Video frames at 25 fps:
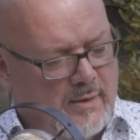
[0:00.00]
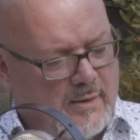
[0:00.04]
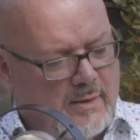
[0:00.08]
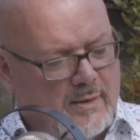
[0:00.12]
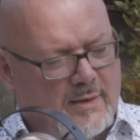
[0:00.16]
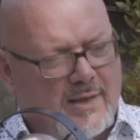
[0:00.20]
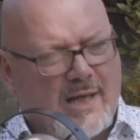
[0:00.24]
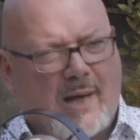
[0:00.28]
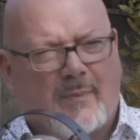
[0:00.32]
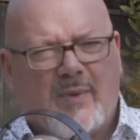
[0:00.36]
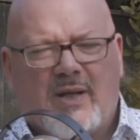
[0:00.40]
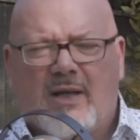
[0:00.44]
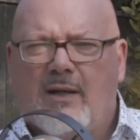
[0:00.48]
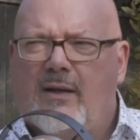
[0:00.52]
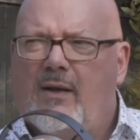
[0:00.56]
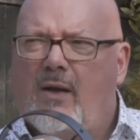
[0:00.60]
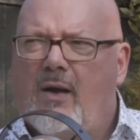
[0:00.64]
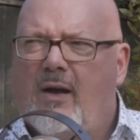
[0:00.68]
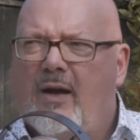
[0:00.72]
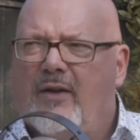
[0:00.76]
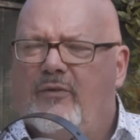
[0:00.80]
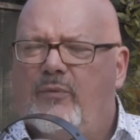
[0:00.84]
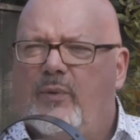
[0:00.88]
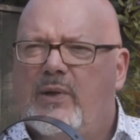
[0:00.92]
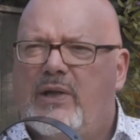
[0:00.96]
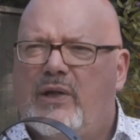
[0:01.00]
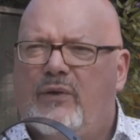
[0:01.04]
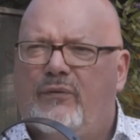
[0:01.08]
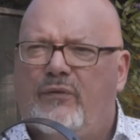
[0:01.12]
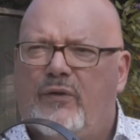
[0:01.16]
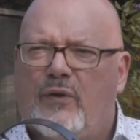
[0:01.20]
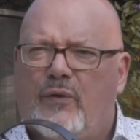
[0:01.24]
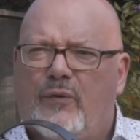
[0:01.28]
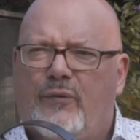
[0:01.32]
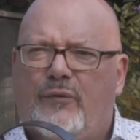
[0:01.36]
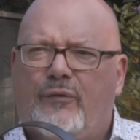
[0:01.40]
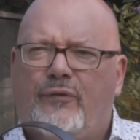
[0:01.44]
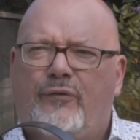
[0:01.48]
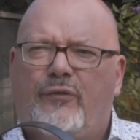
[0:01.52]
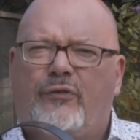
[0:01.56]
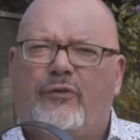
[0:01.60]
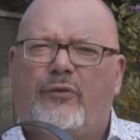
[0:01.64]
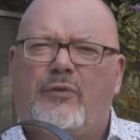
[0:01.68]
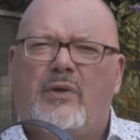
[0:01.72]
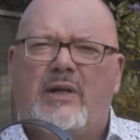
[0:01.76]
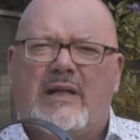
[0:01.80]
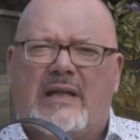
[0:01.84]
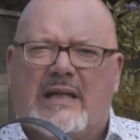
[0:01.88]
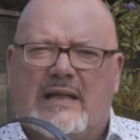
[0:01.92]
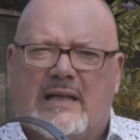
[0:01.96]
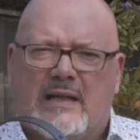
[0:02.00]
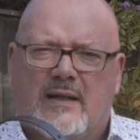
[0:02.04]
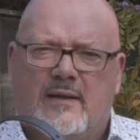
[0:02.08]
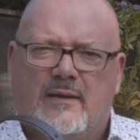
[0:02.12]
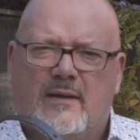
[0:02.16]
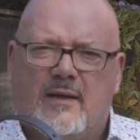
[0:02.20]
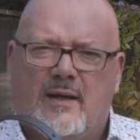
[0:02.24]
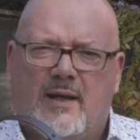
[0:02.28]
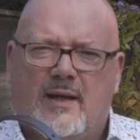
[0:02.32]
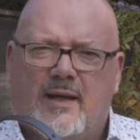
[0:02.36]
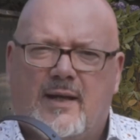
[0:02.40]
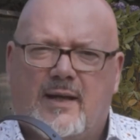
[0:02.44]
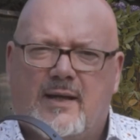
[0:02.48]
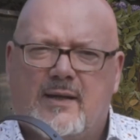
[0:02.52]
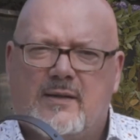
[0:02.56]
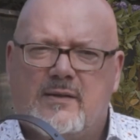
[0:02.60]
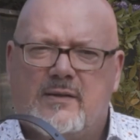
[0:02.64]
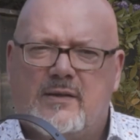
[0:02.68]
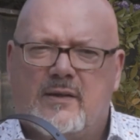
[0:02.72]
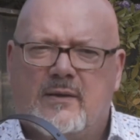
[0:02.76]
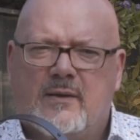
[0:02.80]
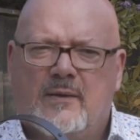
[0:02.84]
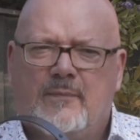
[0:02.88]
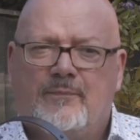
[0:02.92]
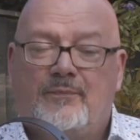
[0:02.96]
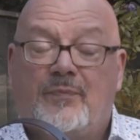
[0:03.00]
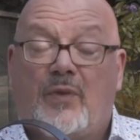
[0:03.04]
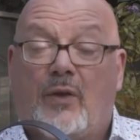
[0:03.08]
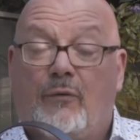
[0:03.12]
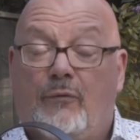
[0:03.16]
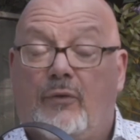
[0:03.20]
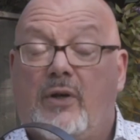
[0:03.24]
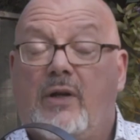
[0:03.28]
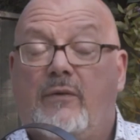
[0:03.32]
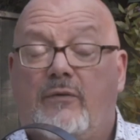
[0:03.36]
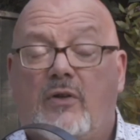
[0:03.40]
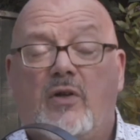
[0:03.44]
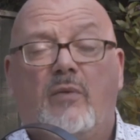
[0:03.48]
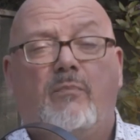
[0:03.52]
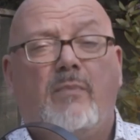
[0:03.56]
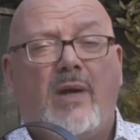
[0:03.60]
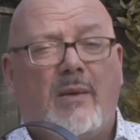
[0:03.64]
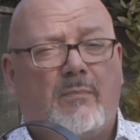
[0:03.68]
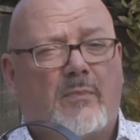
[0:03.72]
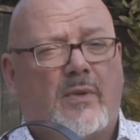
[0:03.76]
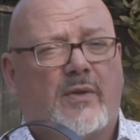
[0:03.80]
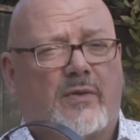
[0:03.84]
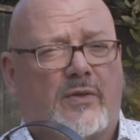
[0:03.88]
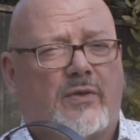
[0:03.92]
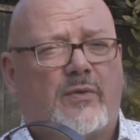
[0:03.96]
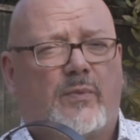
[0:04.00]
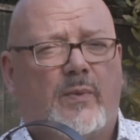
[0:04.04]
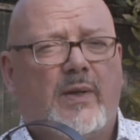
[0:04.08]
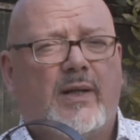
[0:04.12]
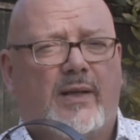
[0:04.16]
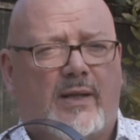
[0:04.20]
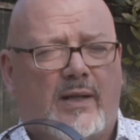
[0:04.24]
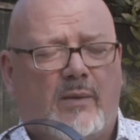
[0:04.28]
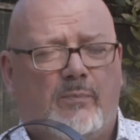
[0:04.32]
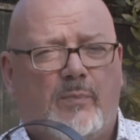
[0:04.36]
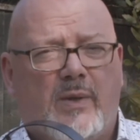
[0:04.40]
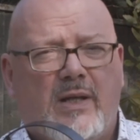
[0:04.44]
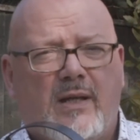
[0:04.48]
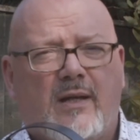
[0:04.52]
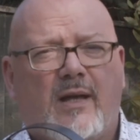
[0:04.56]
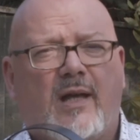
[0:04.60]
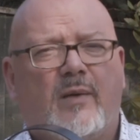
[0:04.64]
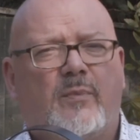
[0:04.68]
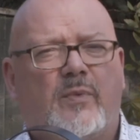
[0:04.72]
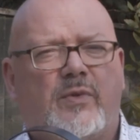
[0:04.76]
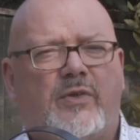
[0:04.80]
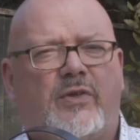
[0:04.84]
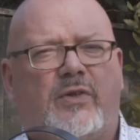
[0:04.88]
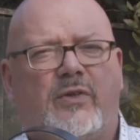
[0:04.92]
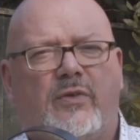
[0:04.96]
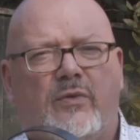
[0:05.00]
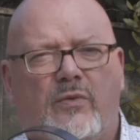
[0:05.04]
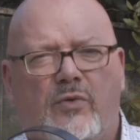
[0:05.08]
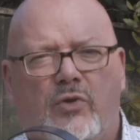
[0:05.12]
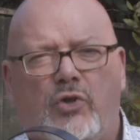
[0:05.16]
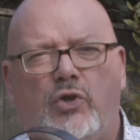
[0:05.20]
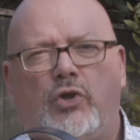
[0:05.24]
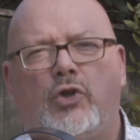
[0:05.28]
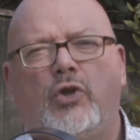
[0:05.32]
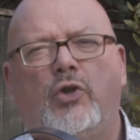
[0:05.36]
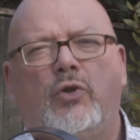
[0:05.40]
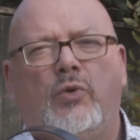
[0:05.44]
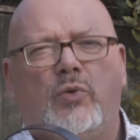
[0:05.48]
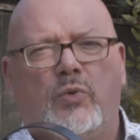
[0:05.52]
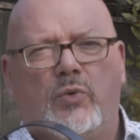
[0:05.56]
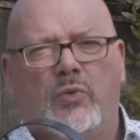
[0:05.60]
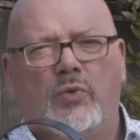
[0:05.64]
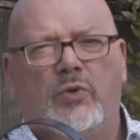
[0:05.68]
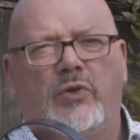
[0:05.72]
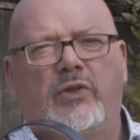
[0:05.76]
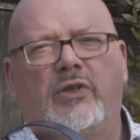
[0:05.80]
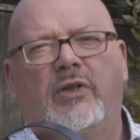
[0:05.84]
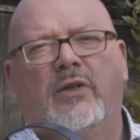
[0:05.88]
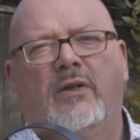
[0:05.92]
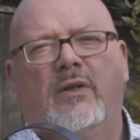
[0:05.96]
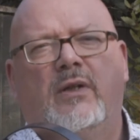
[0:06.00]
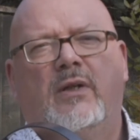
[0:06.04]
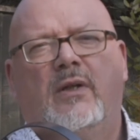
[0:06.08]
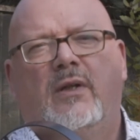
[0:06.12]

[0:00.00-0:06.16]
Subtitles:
coming alive when you feel free and free of commitments, really, being able to choose,